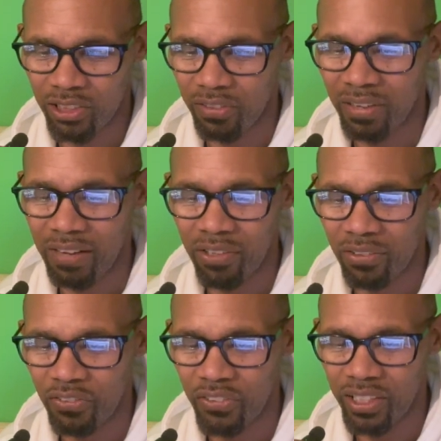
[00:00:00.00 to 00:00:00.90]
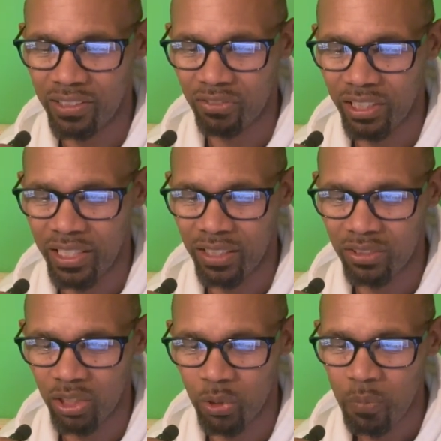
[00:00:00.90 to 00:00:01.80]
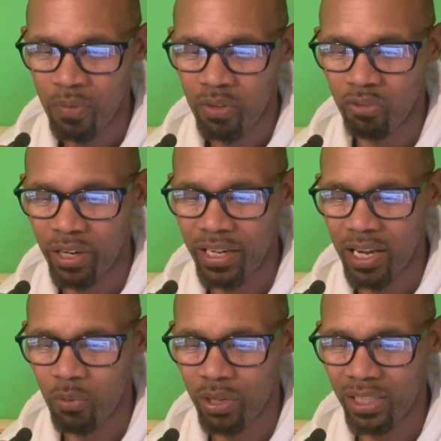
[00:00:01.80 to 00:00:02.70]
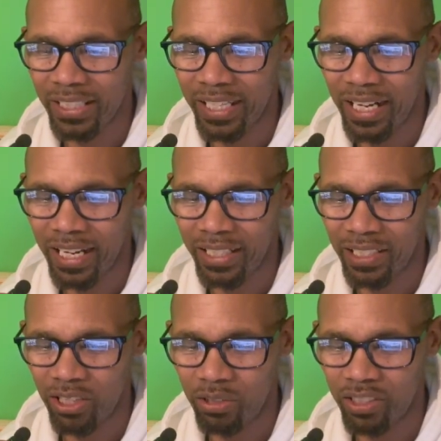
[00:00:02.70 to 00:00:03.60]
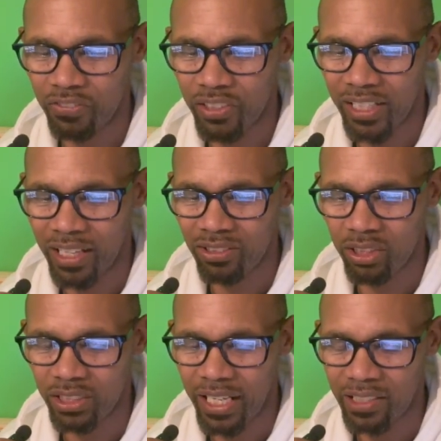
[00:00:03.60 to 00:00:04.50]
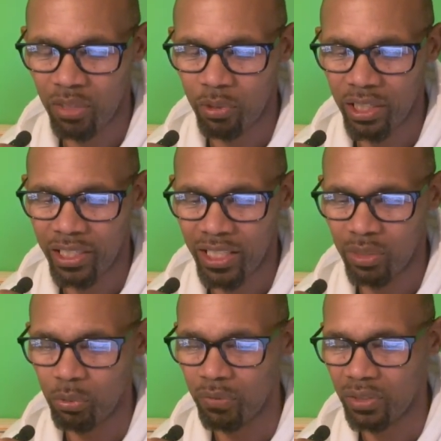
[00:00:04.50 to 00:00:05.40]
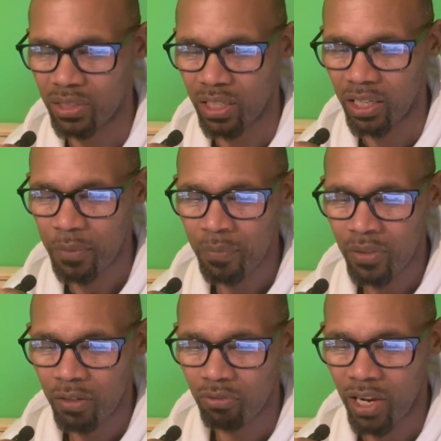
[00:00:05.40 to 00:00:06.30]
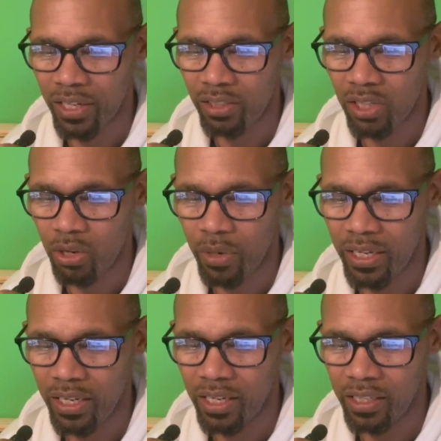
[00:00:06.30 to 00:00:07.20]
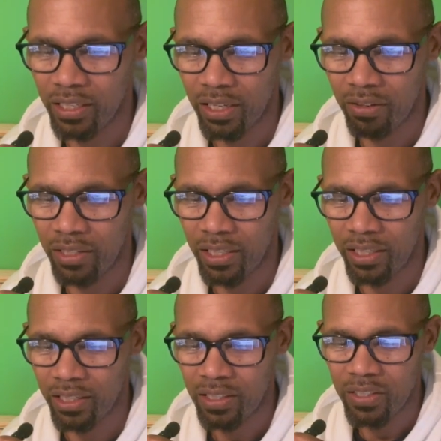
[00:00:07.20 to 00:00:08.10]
survival of the fittest right now. So right now we're gonna get, like, different counterattacks. So we're gonna get the movie star riders going, and then